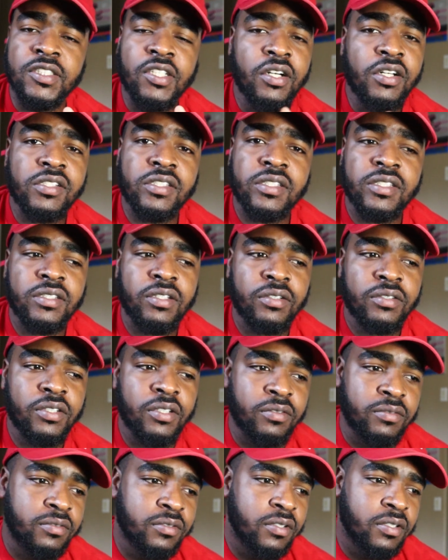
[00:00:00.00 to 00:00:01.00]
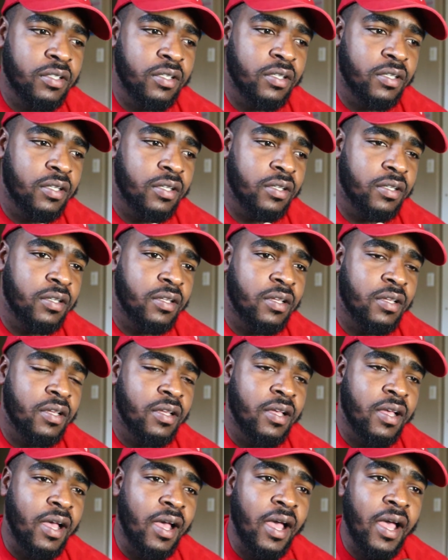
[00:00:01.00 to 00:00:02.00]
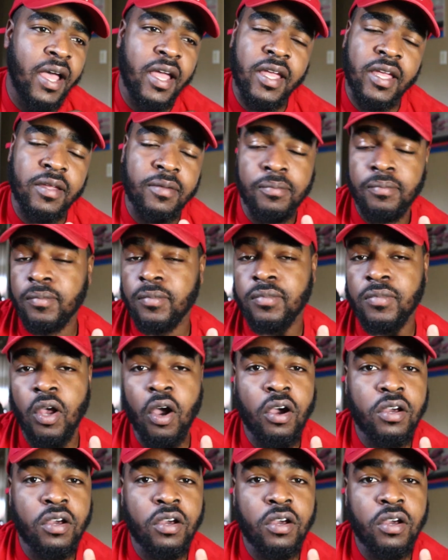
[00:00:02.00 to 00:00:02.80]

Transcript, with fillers: I honestly don't know. I'm